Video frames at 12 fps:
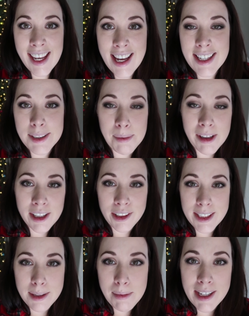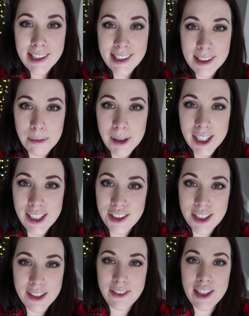Hey guys, Merry Christmas. We
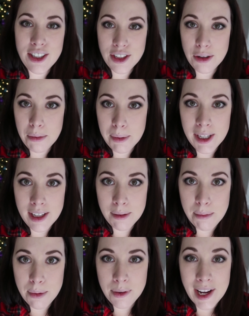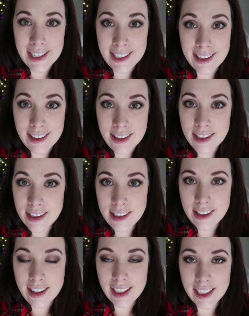just finished opening
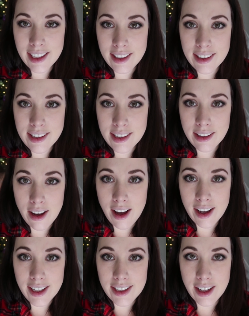presents. The kids got a